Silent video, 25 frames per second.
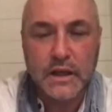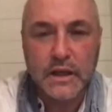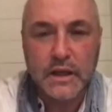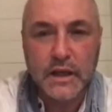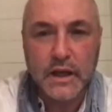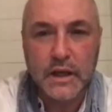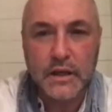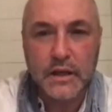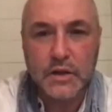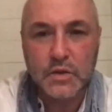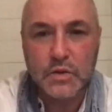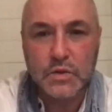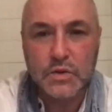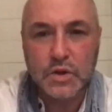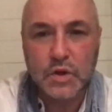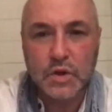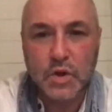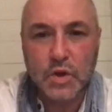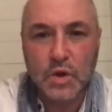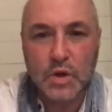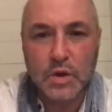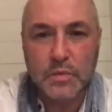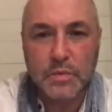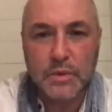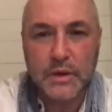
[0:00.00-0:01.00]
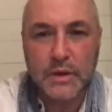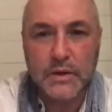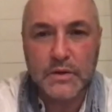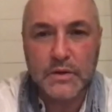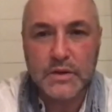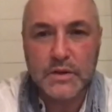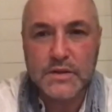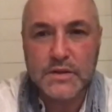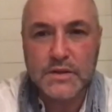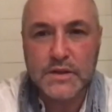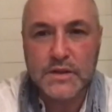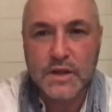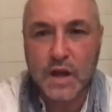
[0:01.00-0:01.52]
And you talk about the
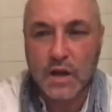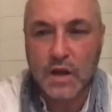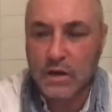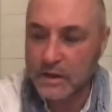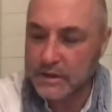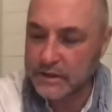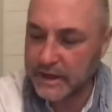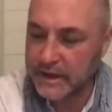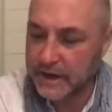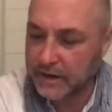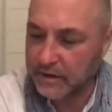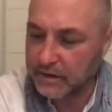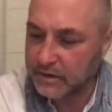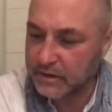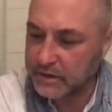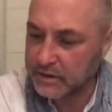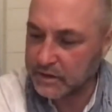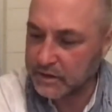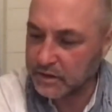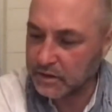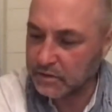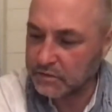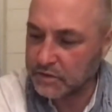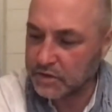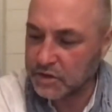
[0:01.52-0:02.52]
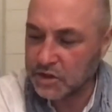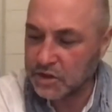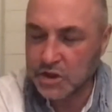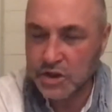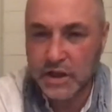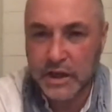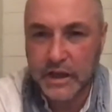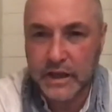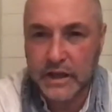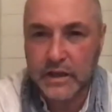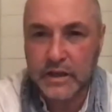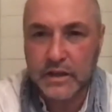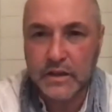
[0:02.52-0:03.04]
solidarity of the
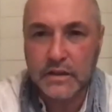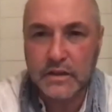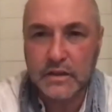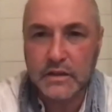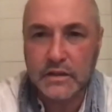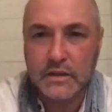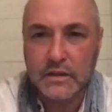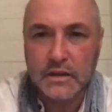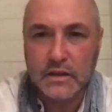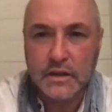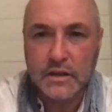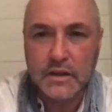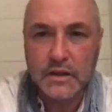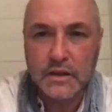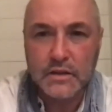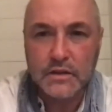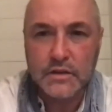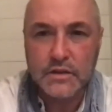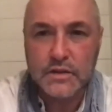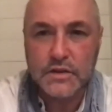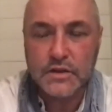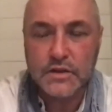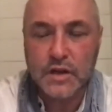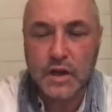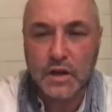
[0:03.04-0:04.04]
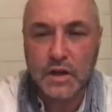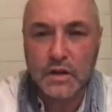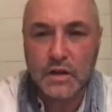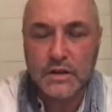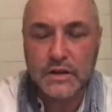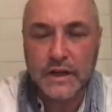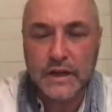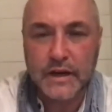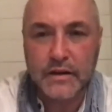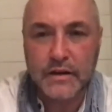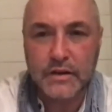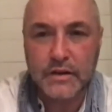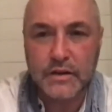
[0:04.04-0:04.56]
shaken, the
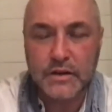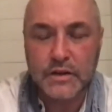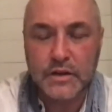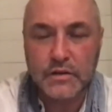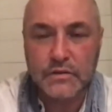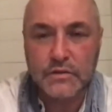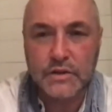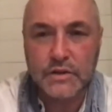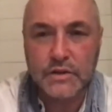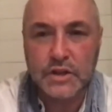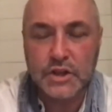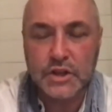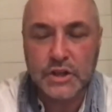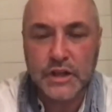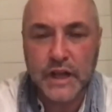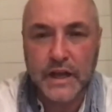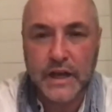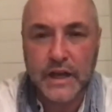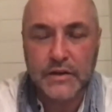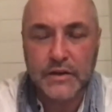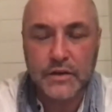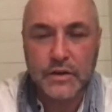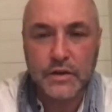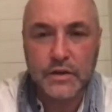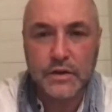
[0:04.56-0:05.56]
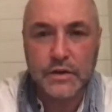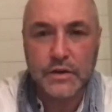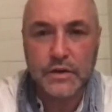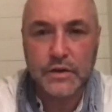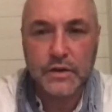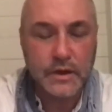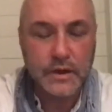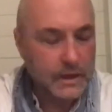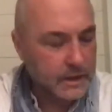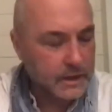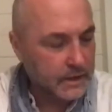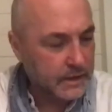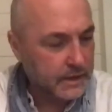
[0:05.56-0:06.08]
solidarity of the shattered,
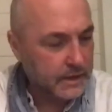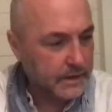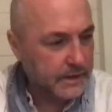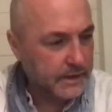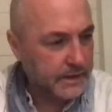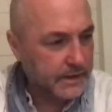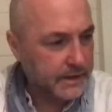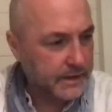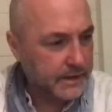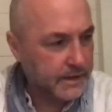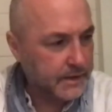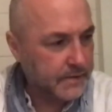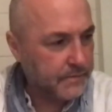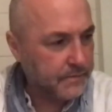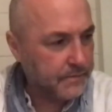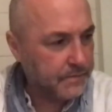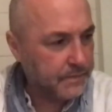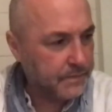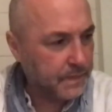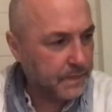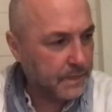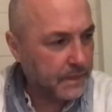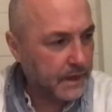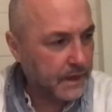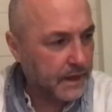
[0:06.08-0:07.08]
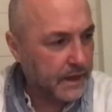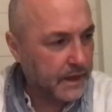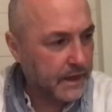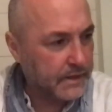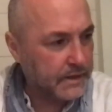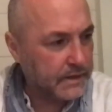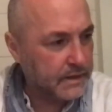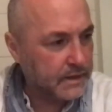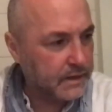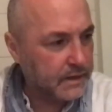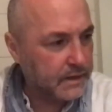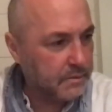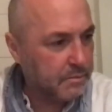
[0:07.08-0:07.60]
and
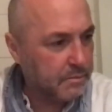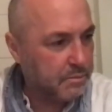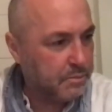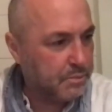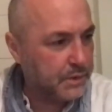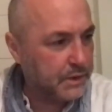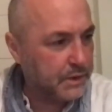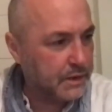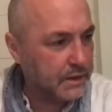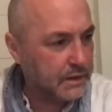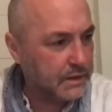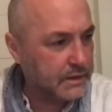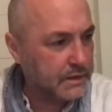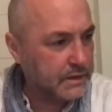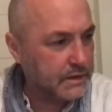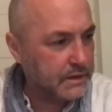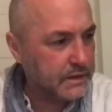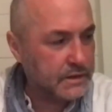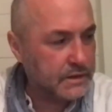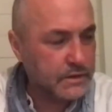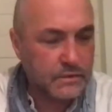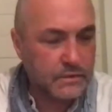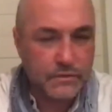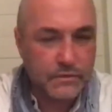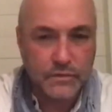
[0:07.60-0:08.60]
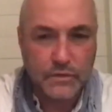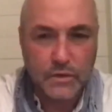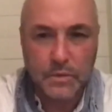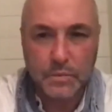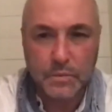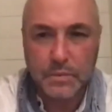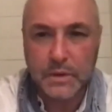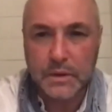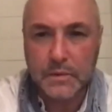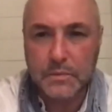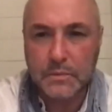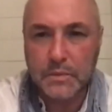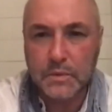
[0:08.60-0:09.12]
the ability for
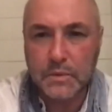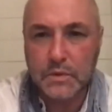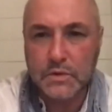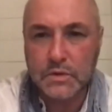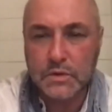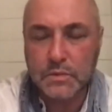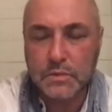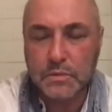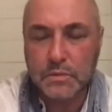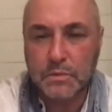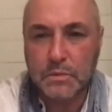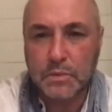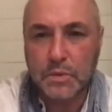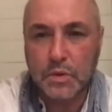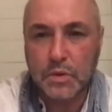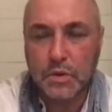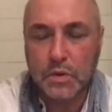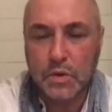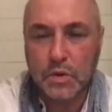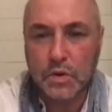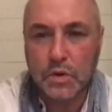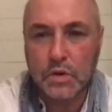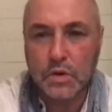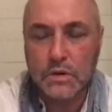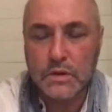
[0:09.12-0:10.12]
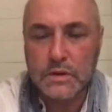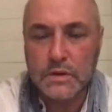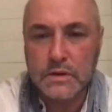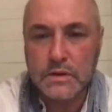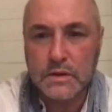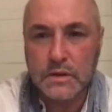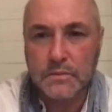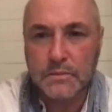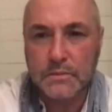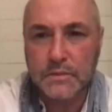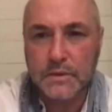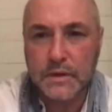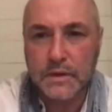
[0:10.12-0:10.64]
people to pull
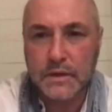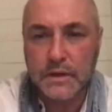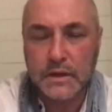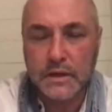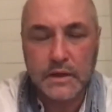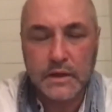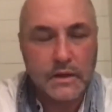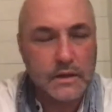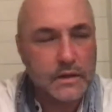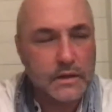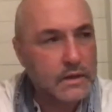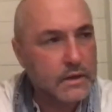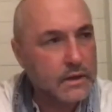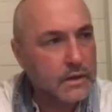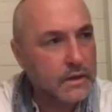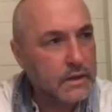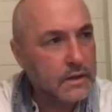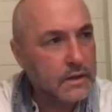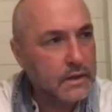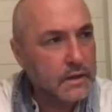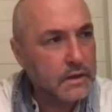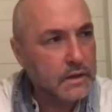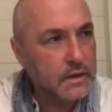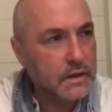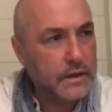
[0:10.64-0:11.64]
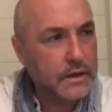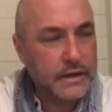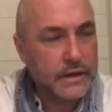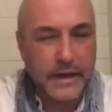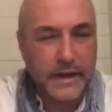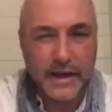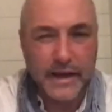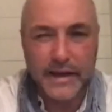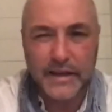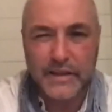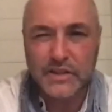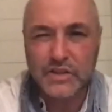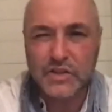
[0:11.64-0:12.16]
something like
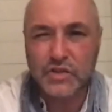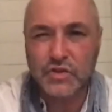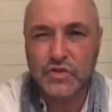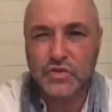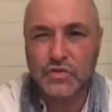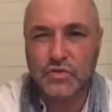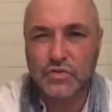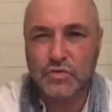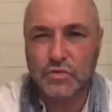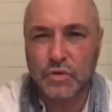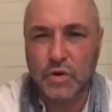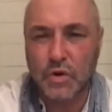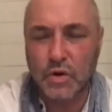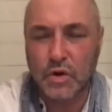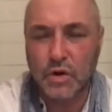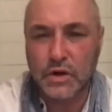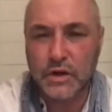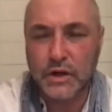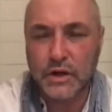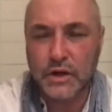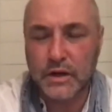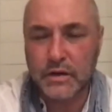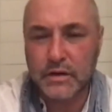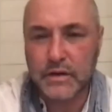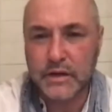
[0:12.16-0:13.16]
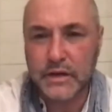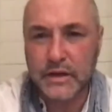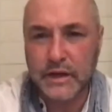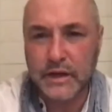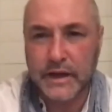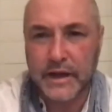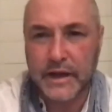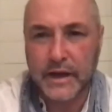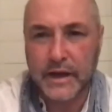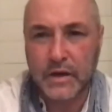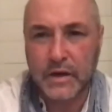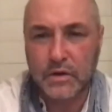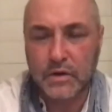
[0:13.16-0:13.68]
extraordinary
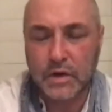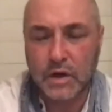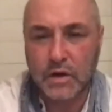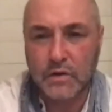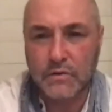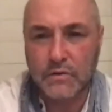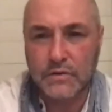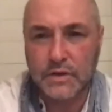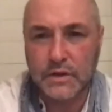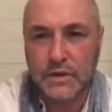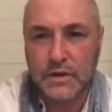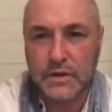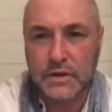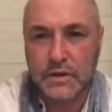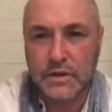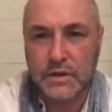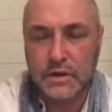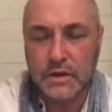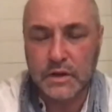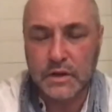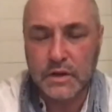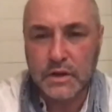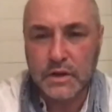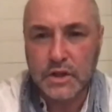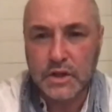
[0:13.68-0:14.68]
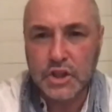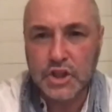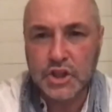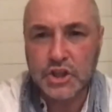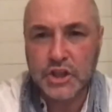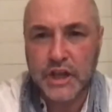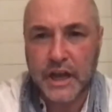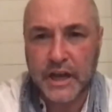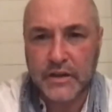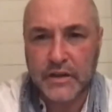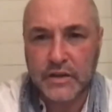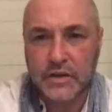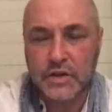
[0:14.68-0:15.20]
out of the
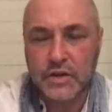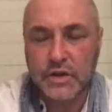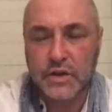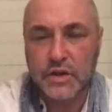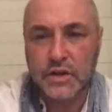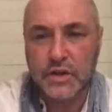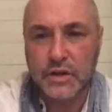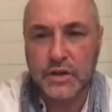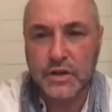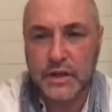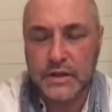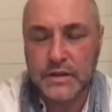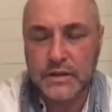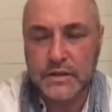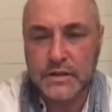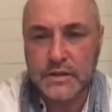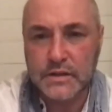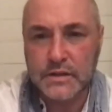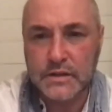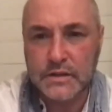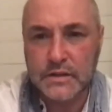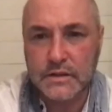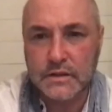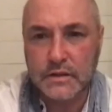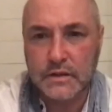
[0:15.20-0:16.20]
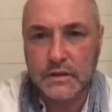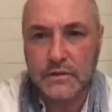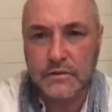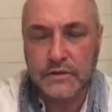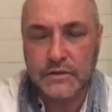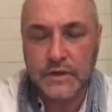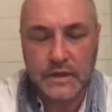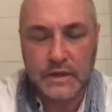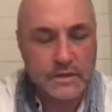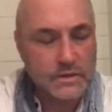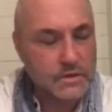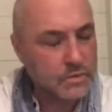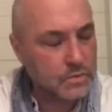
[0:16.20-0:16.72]
shatteredness, if
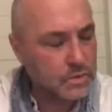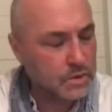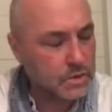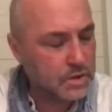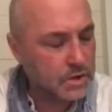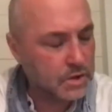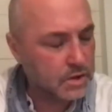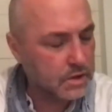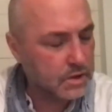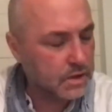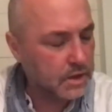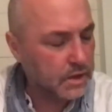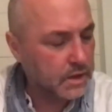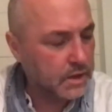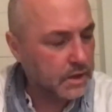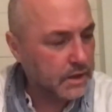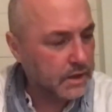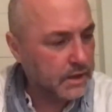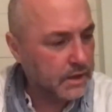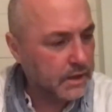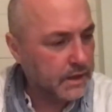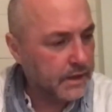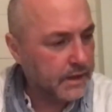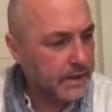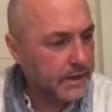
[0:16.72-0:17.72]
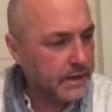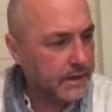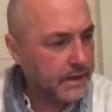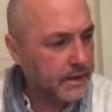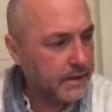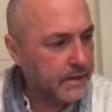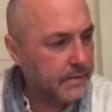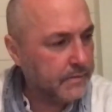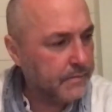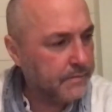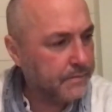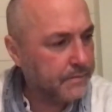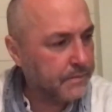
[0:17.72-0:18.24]
that's a word.
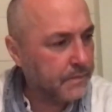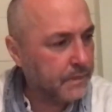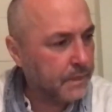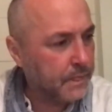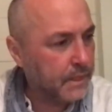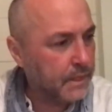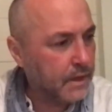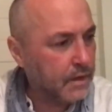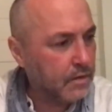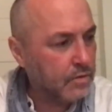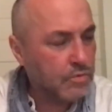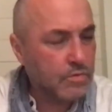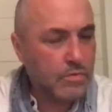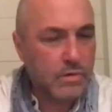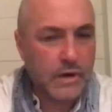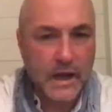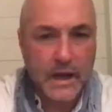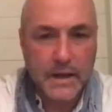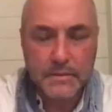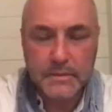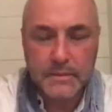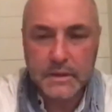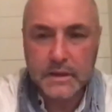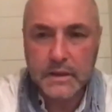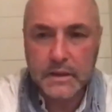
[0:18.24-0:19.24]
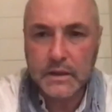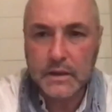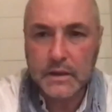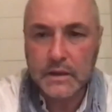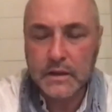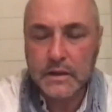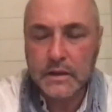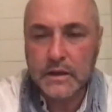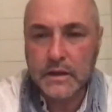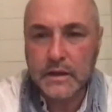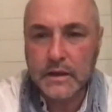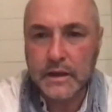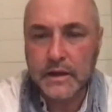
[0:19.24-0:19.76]
Rami
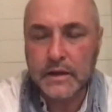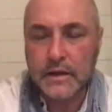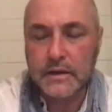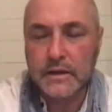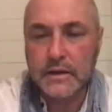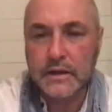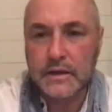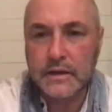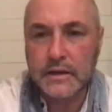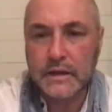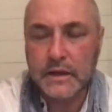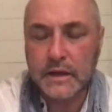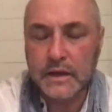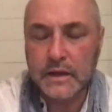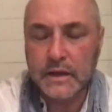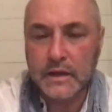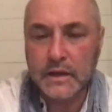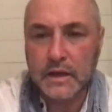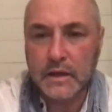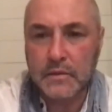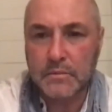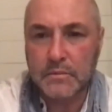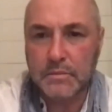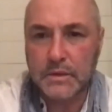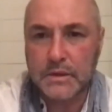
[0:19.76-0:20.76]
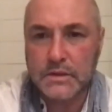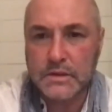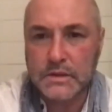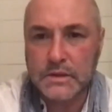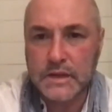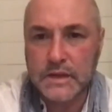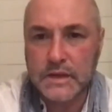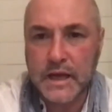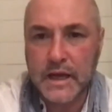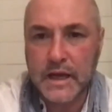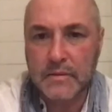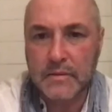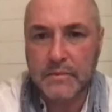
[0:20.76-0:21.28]
Elhanan and
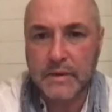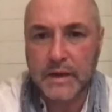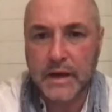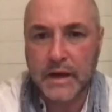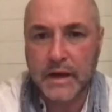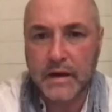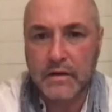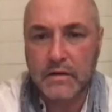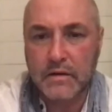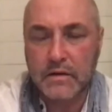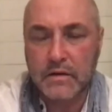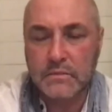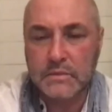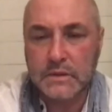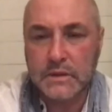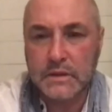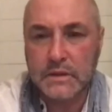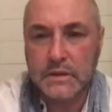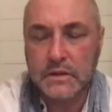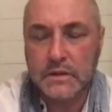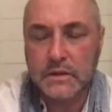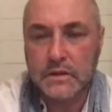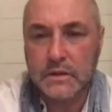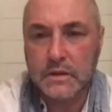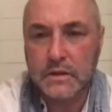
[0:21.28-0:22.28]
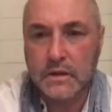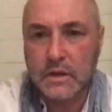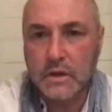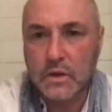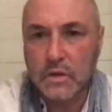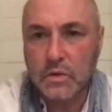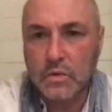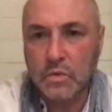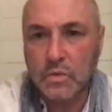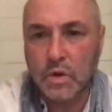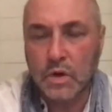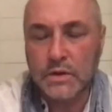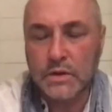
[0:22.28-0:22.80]
Bassam Aramin,
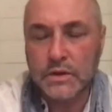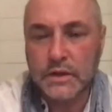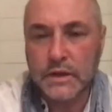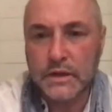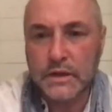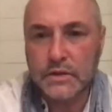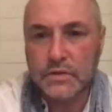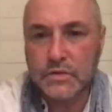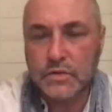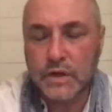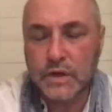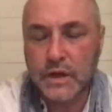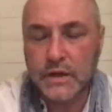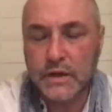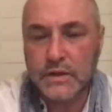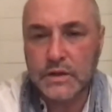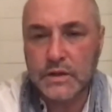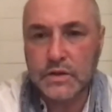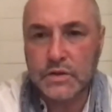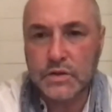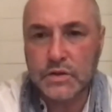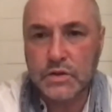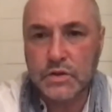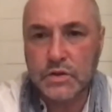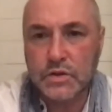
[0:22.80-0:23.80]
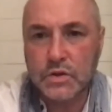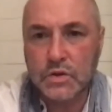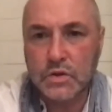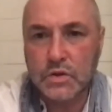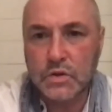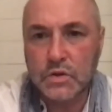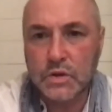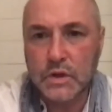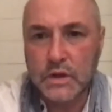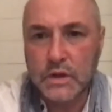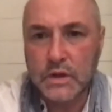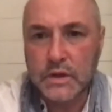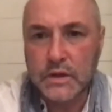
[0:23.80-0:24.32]
what they try to
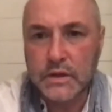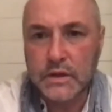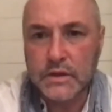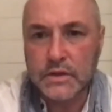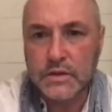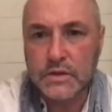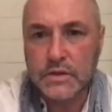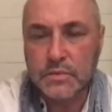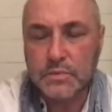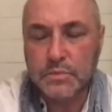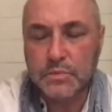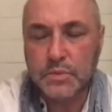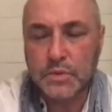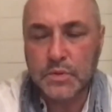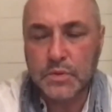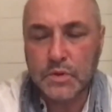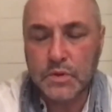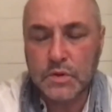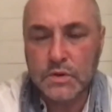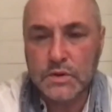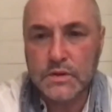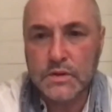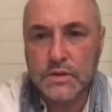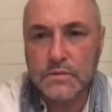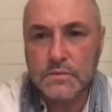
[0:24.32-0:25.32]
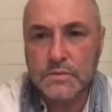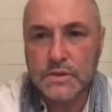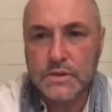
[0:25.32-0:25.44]
do is to pull some